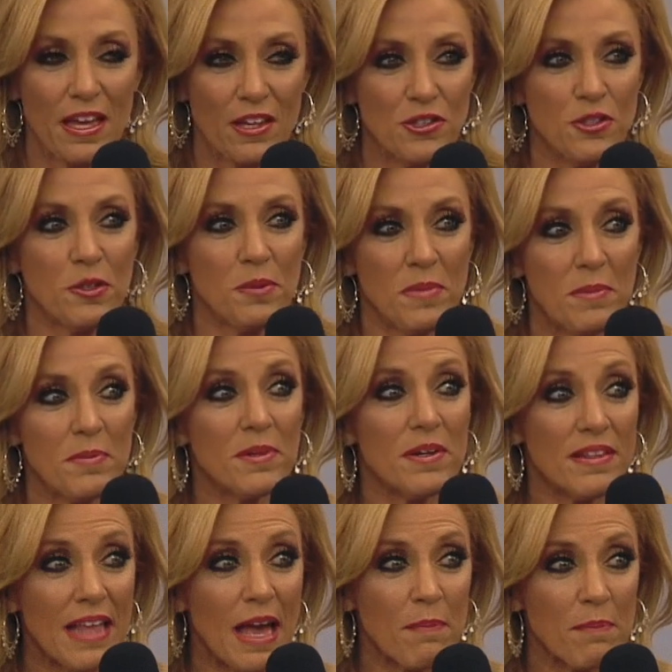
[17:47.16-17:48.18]
Do you remember
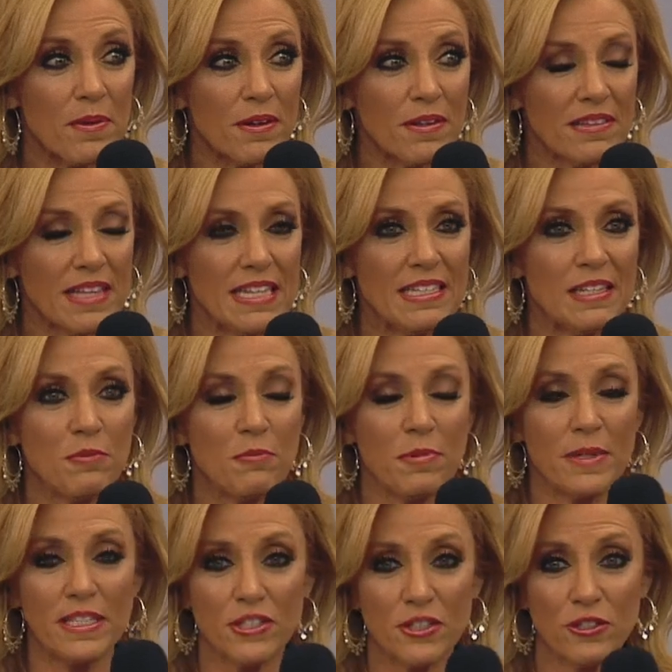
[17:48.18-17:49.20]
in that book they did
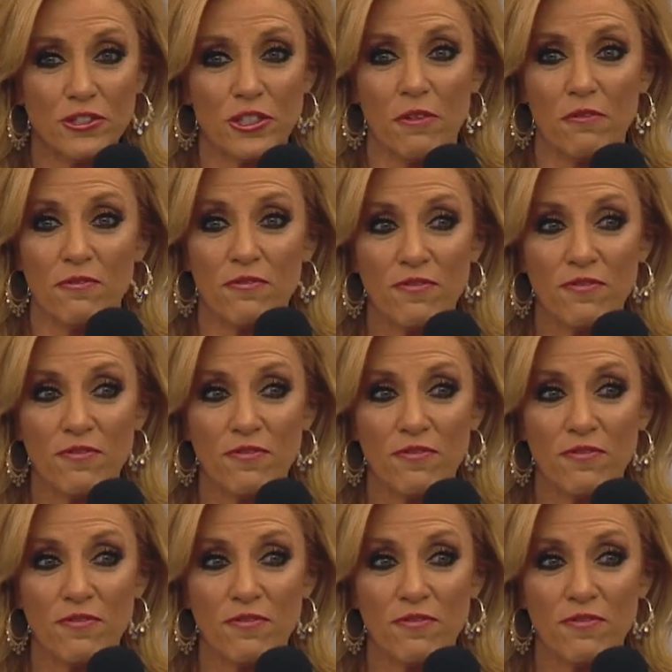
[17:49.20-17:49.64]
research on